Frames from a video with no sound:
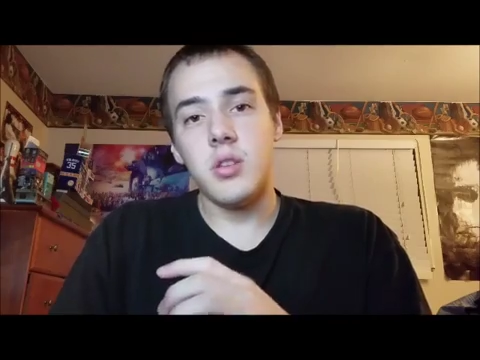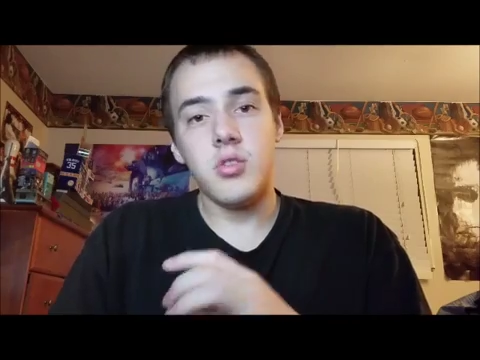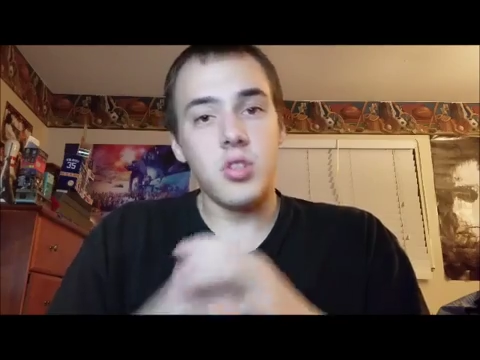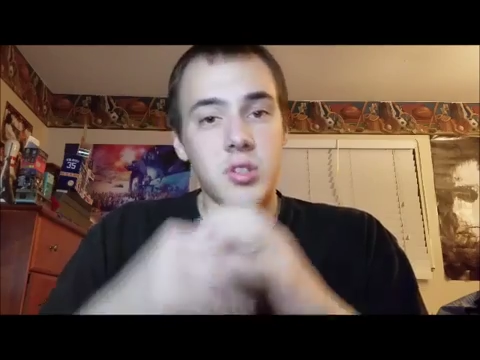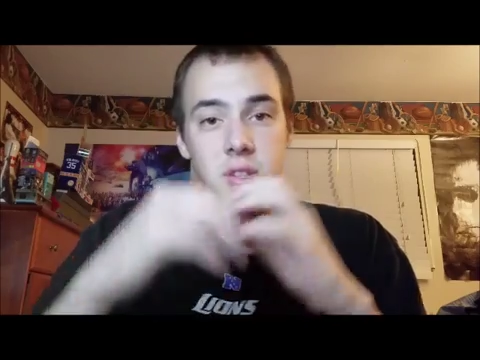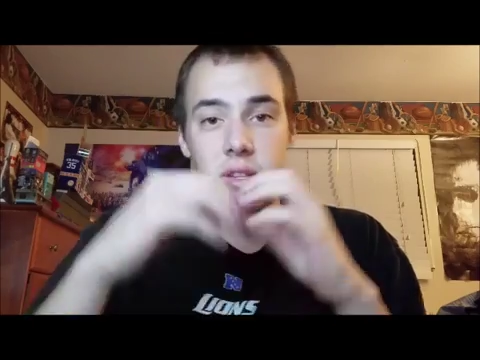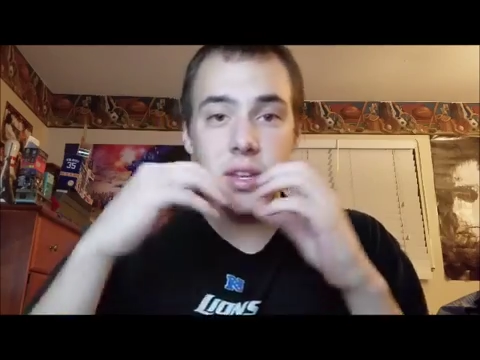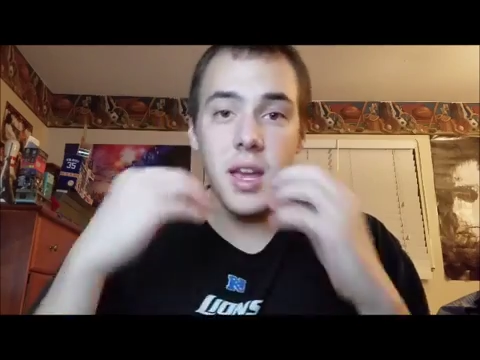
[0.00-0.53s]

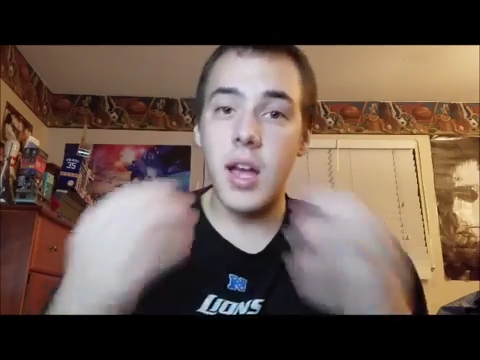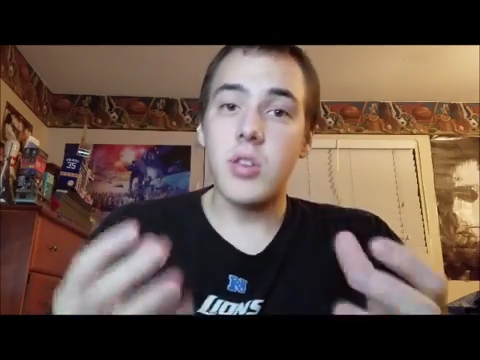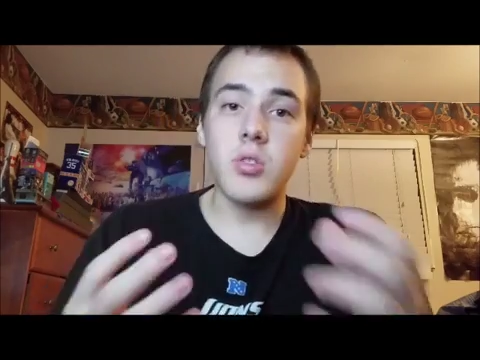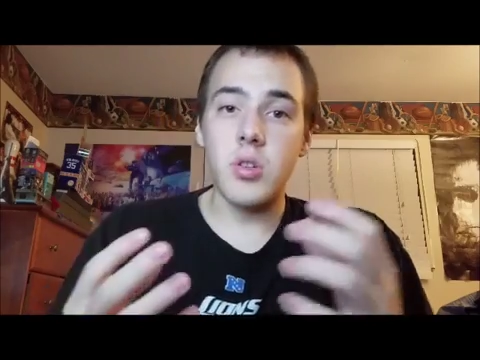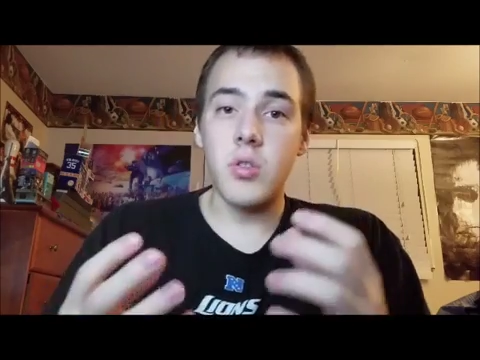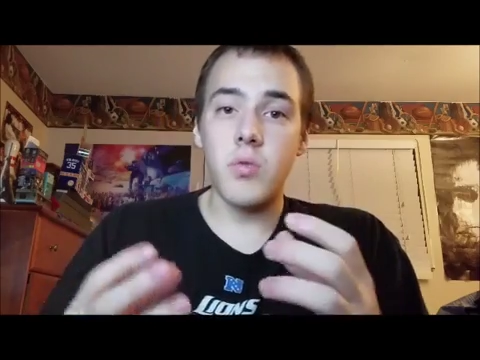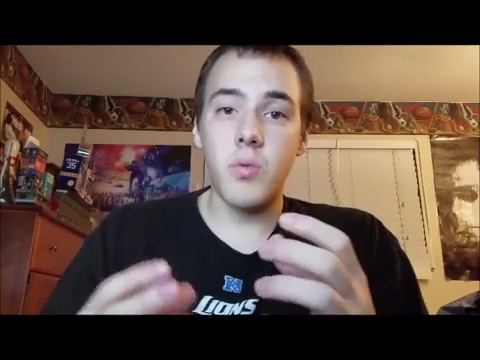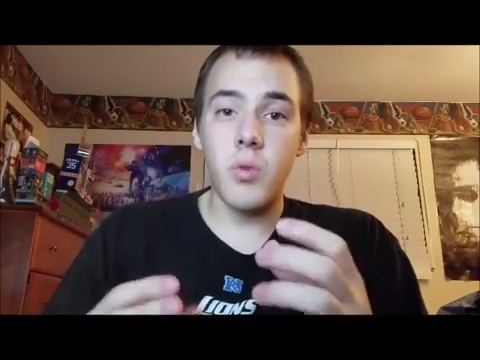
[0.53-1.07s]
just a
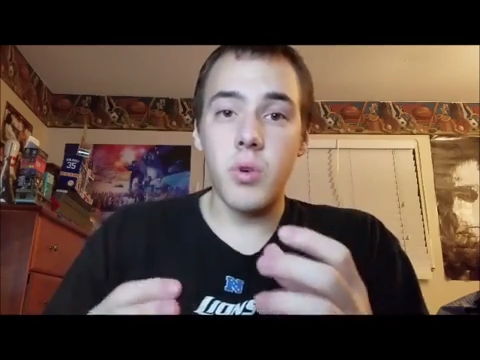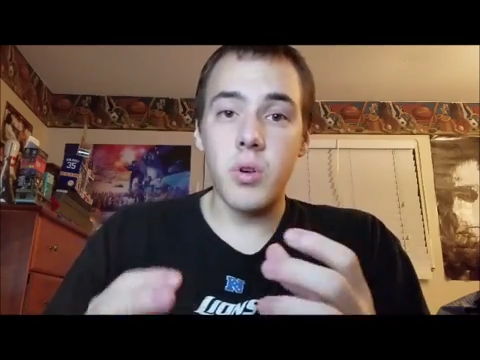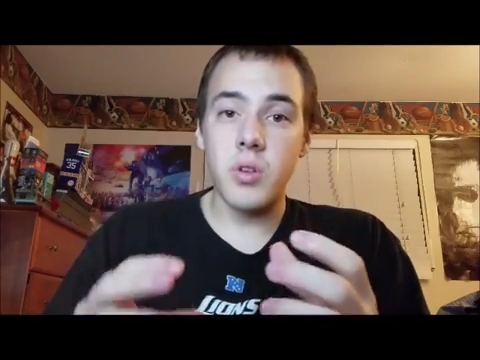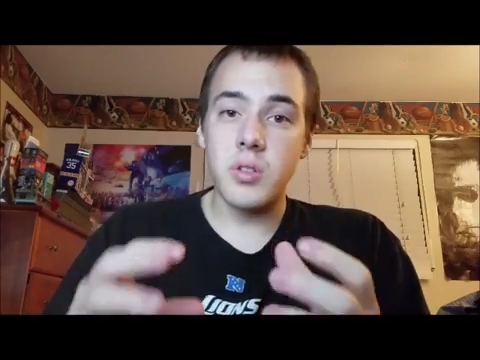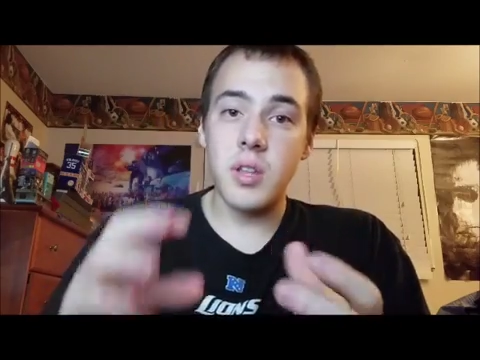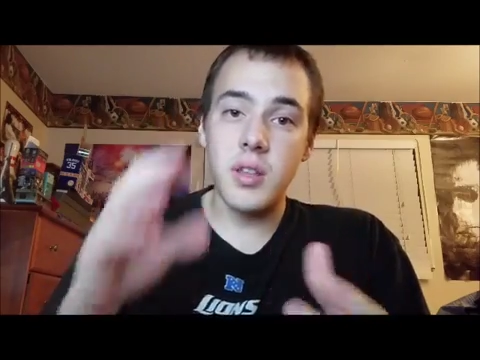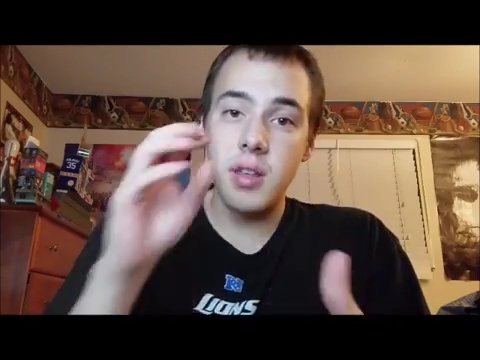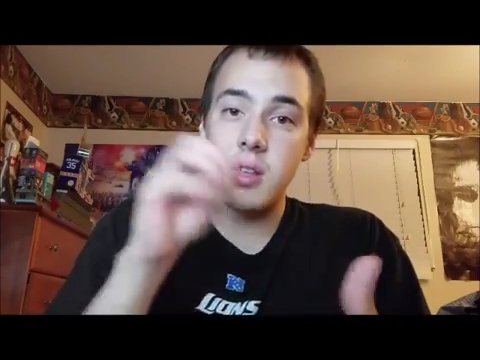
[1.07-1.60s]
casualty of
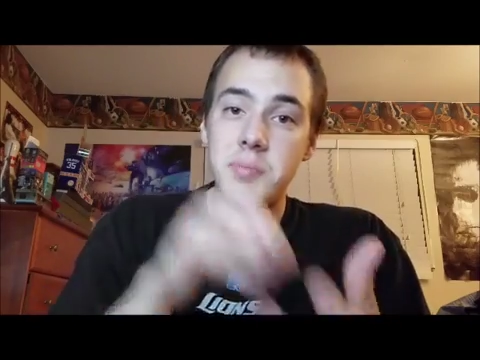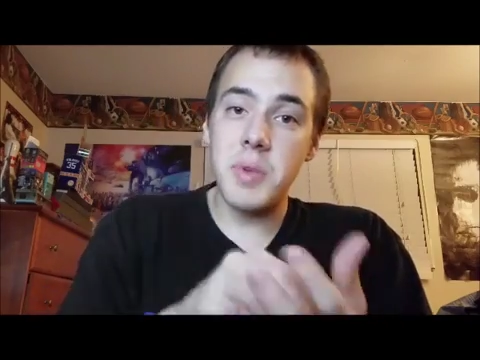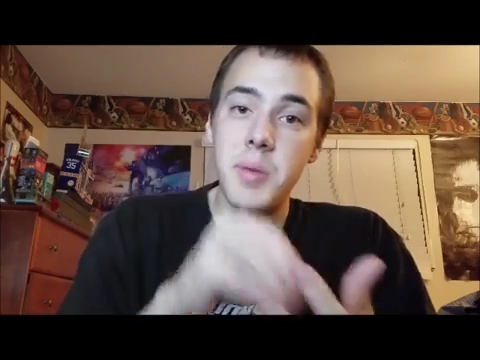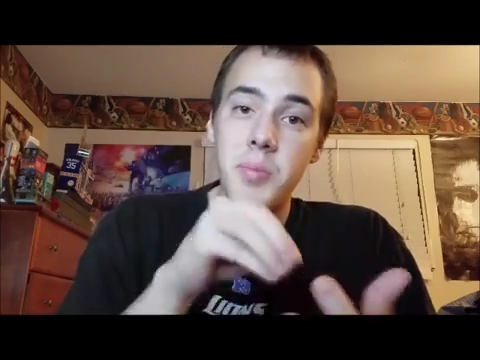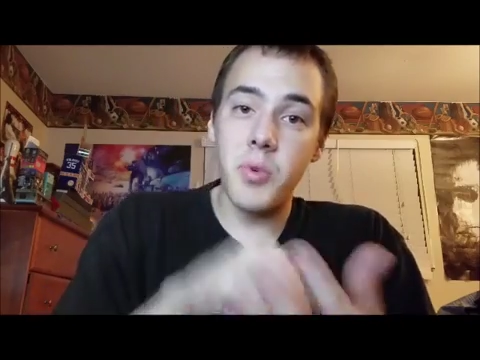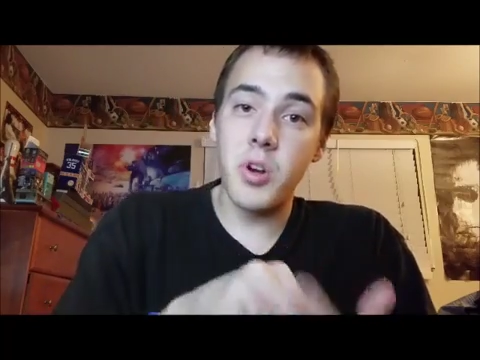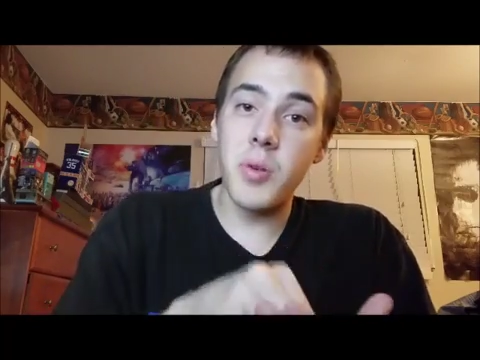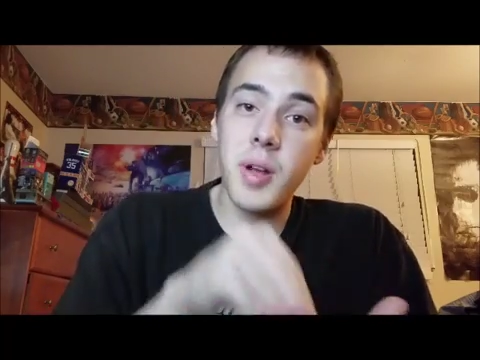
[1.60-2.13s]
wars, that these
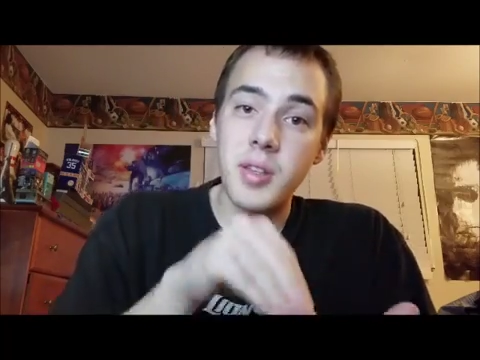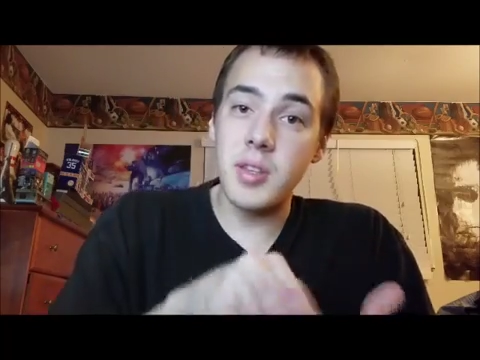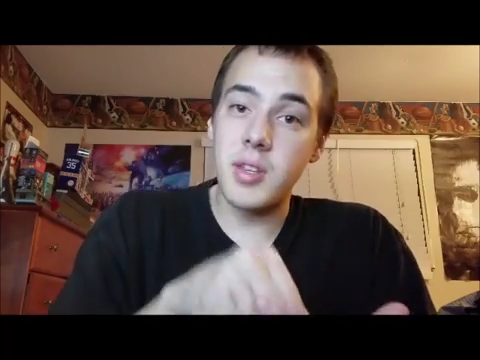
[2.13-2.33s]
people are about